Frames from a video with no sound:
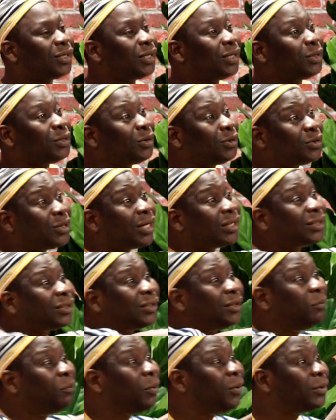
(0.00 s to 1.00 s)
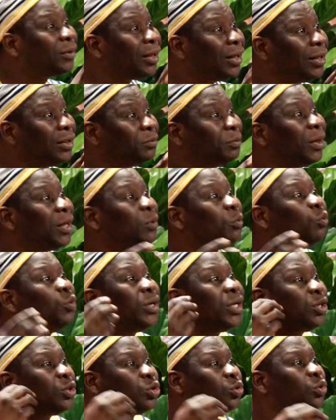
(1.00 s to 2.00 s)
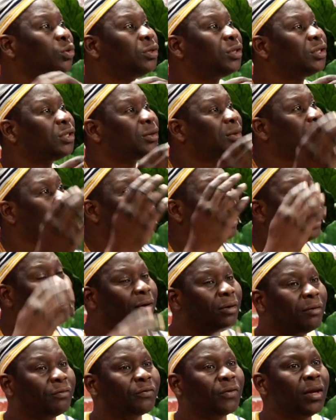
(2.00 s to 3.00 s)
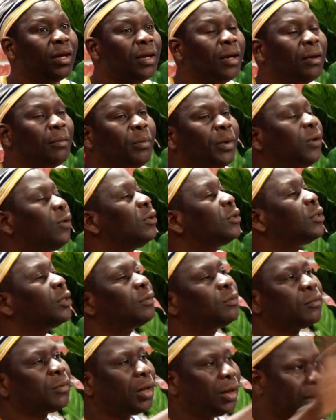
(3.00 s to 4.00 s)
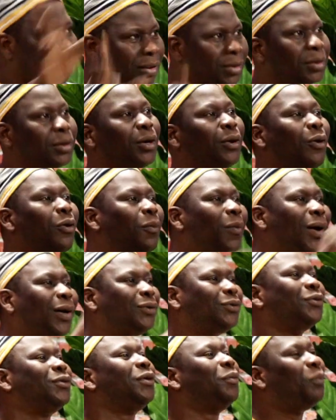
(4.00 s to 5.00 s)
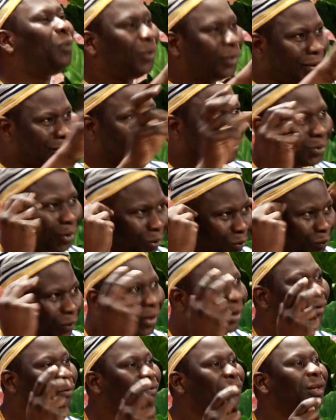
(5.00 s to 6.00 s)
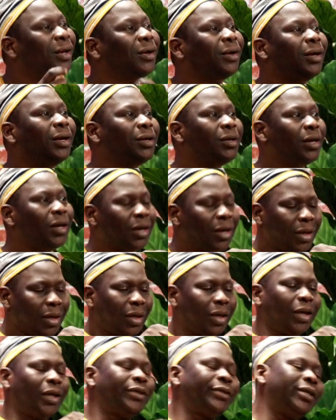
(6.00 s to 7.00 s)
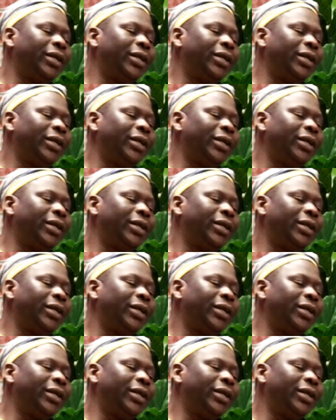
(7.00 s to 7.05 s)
You see, those are simple things, but we should kind of, because let's go back to the political way of thinking,